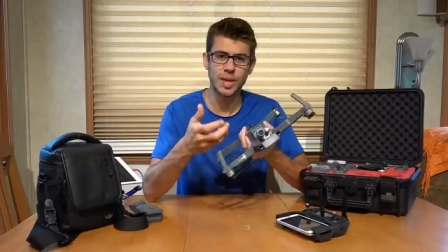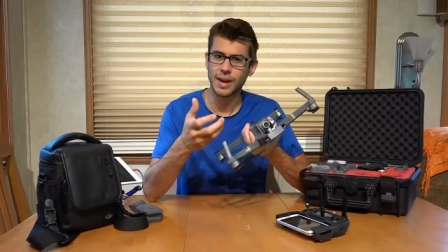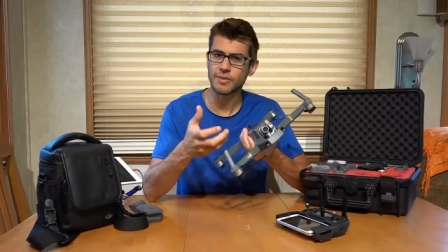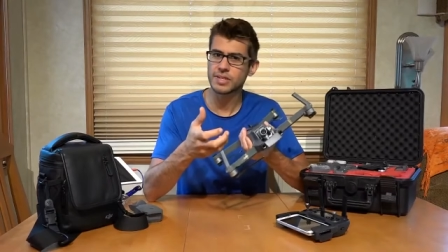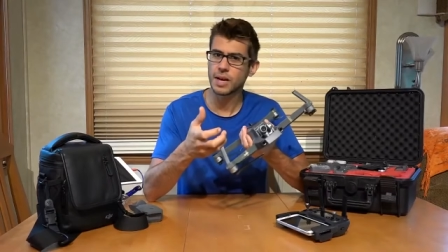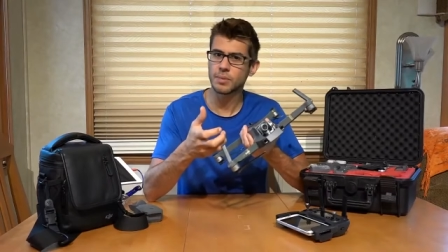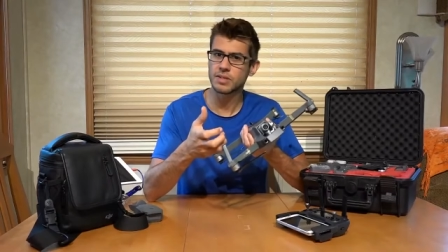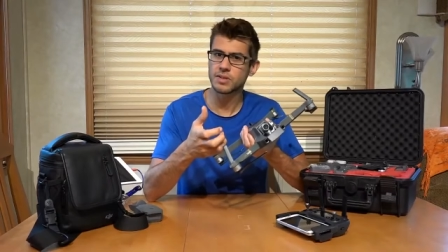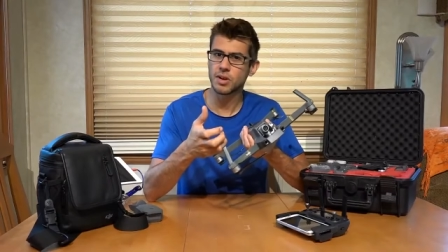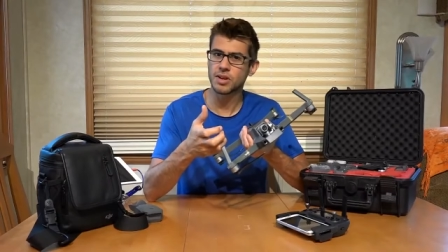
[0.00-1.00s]
do that every time we
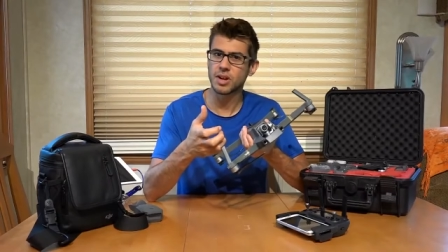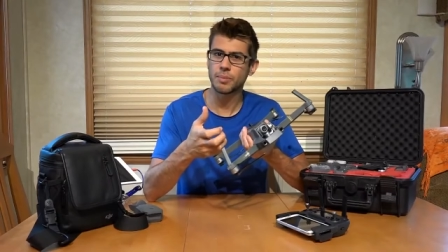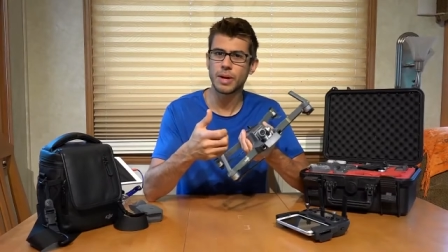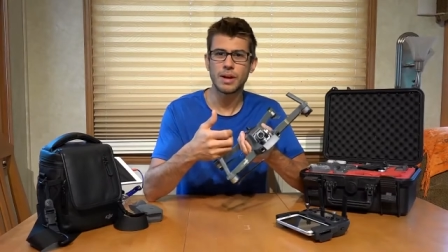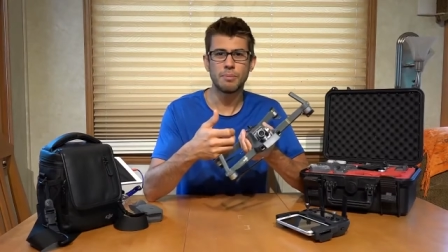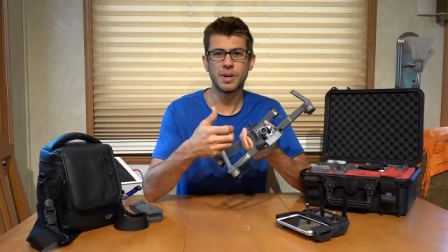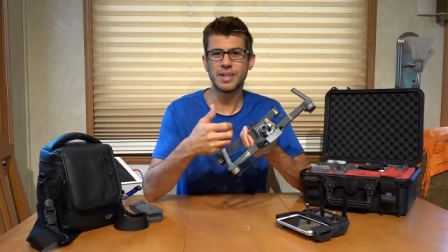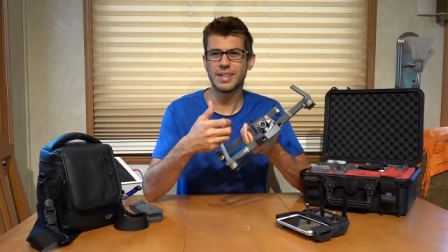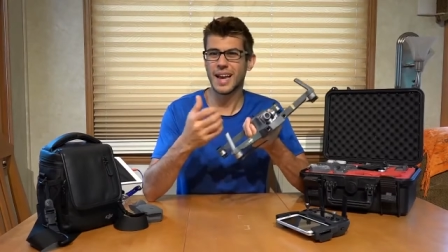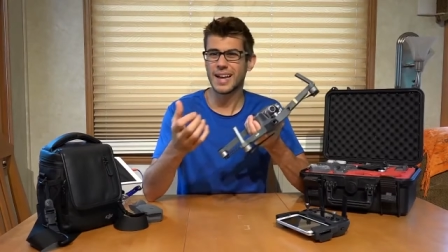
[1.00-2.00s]
start it up,
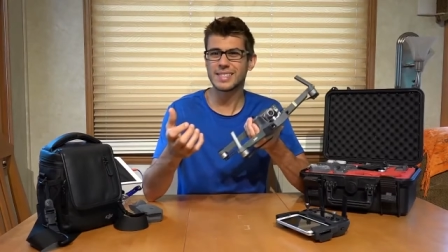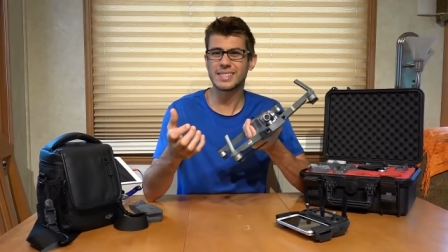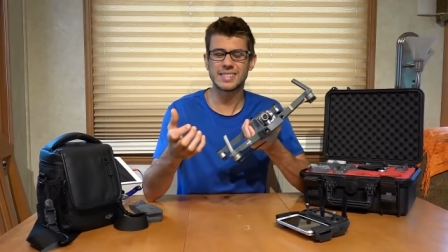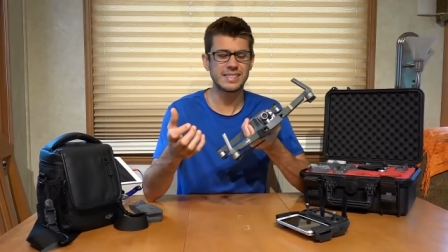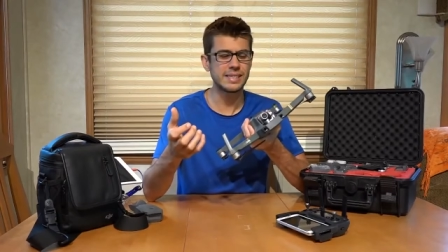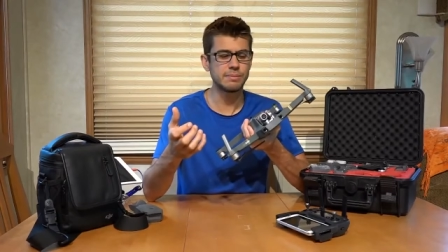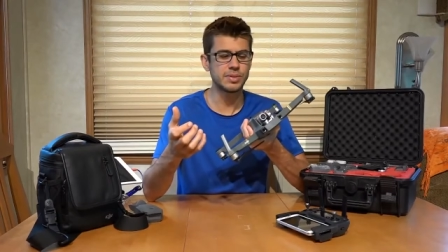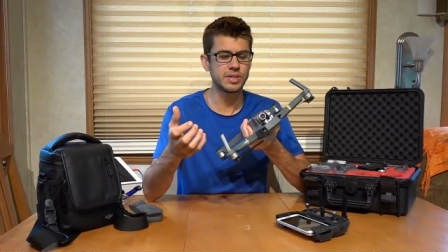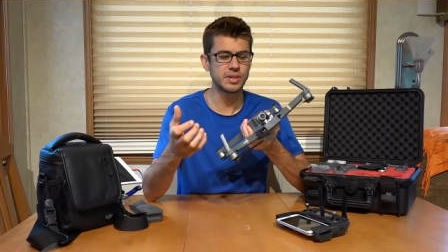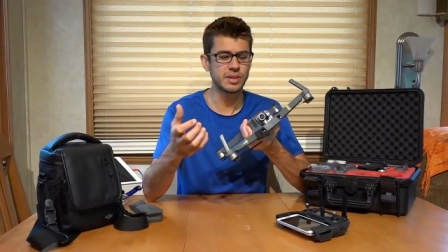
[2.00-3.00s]
but it hasn't seemed
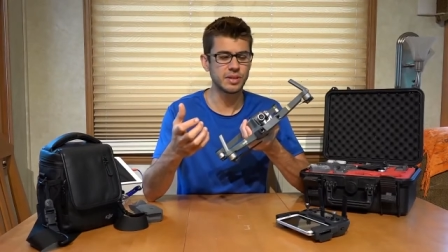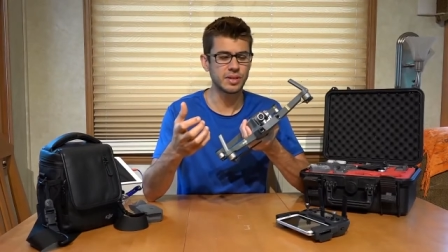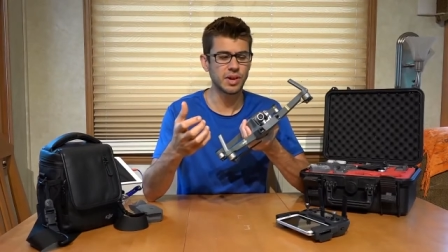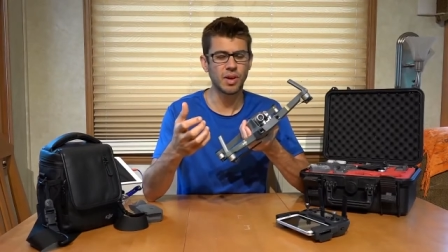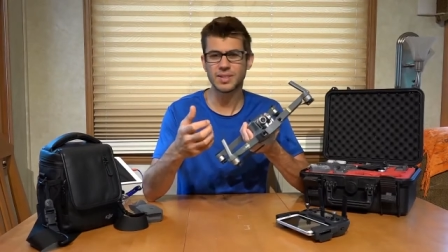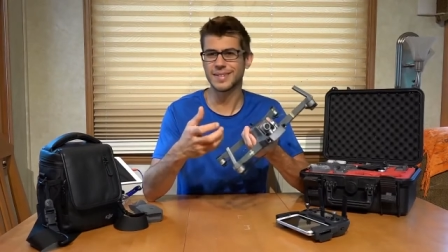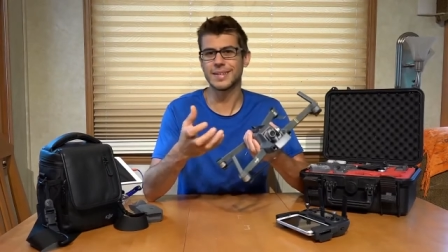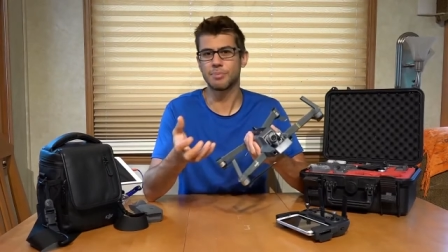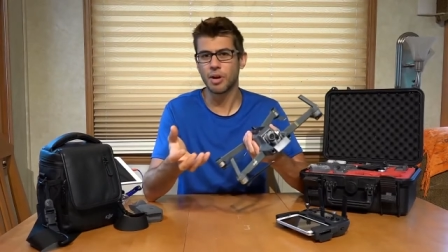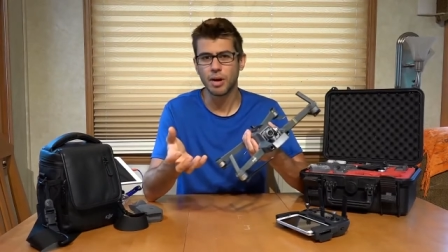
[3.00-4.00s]
to cause
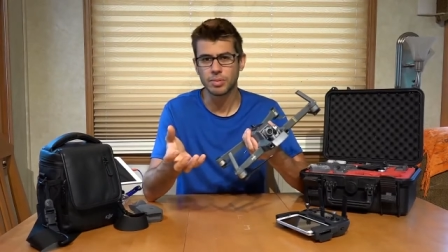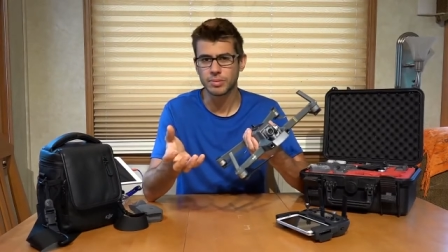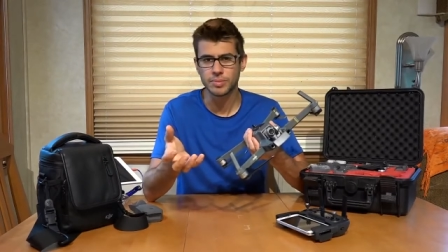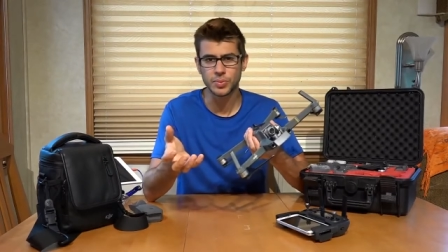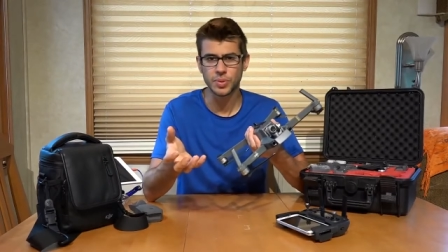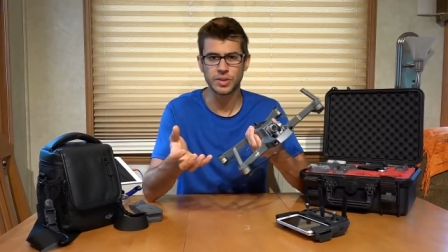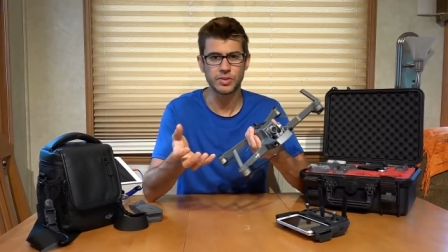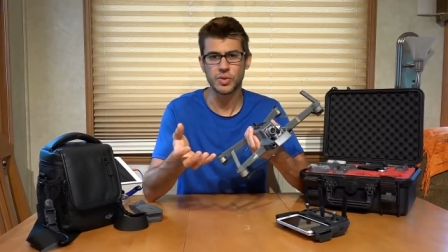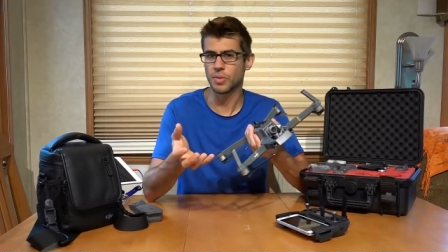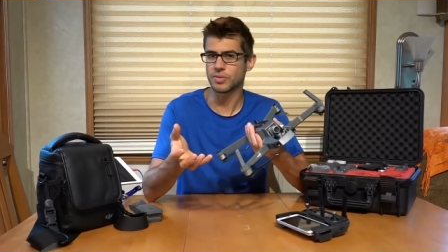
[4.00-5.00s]
any problems with the
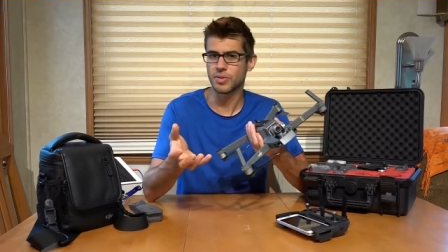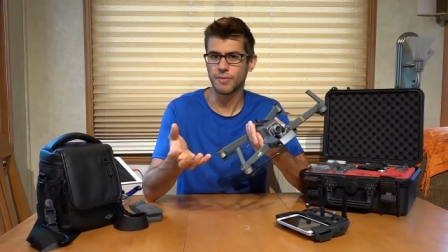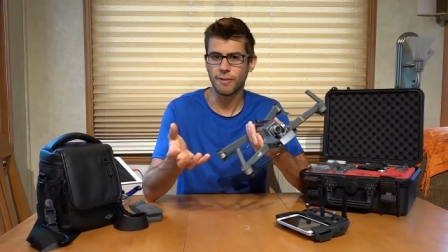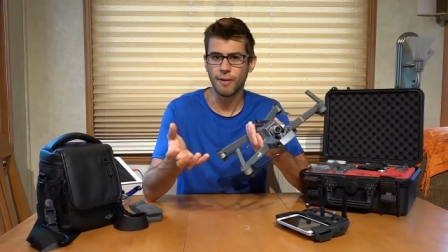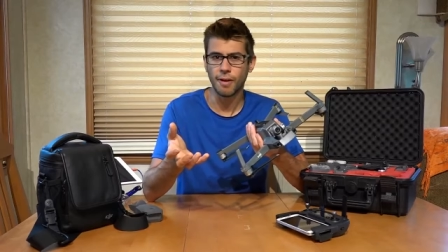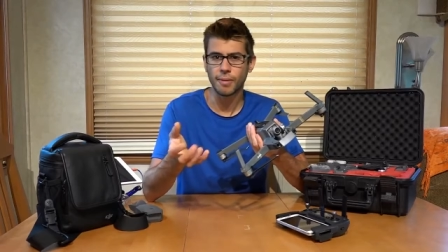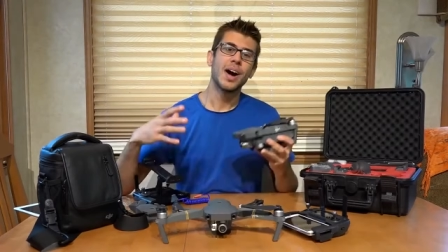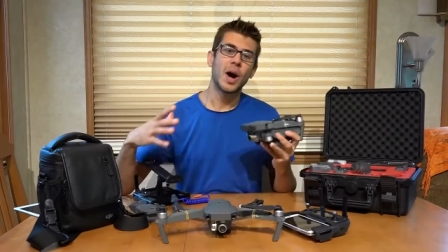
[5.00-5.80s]
drone so far.